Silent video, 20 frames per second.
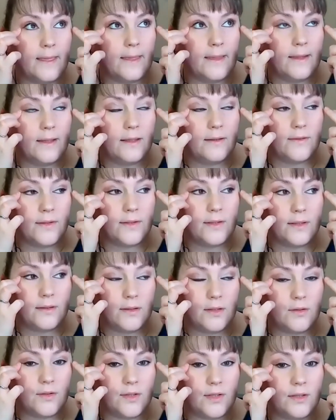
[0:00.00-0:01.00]
know,
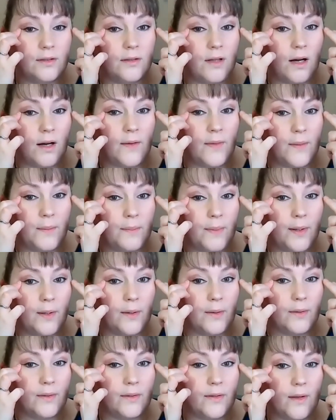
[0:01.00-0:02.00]
you're still on the
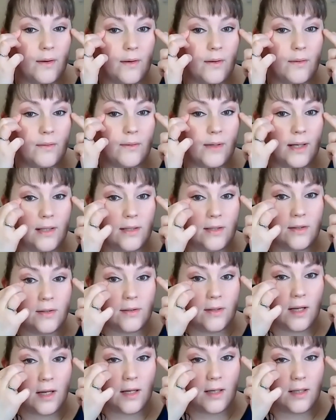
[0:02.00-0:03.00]
bone though, right? So
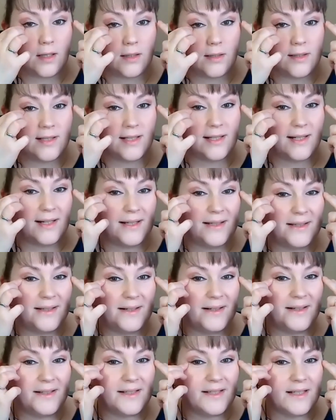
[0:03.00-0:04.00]
not inside the
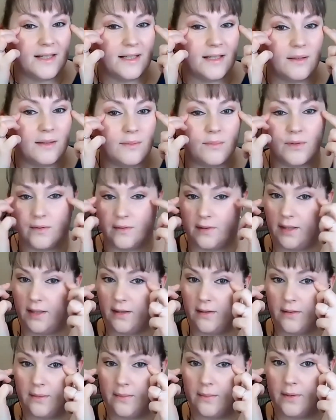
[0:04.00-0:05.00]
eye socket, but right
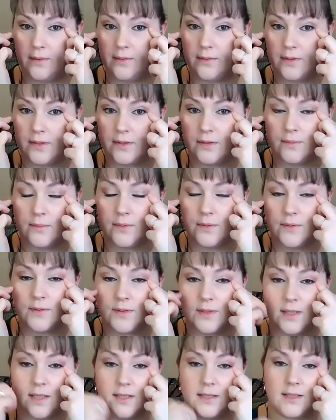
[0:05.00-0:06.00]
on the bone. So both
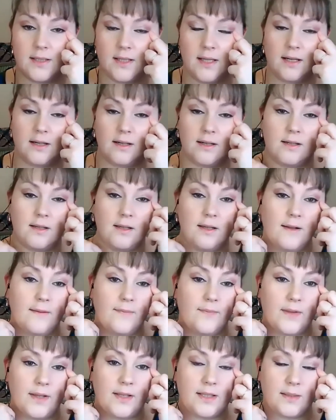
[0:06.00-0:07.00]
sides there.
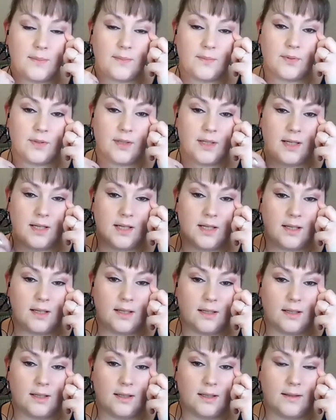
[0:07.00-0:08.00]
It's a pretty
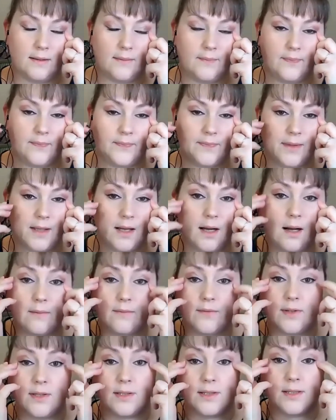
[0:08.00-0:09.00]

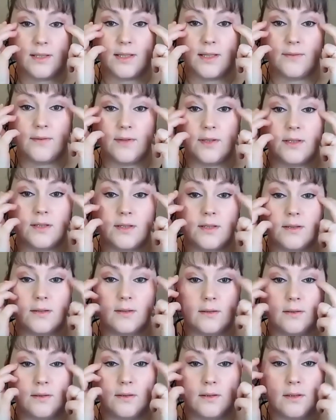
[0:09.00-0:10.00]
obvious divot. So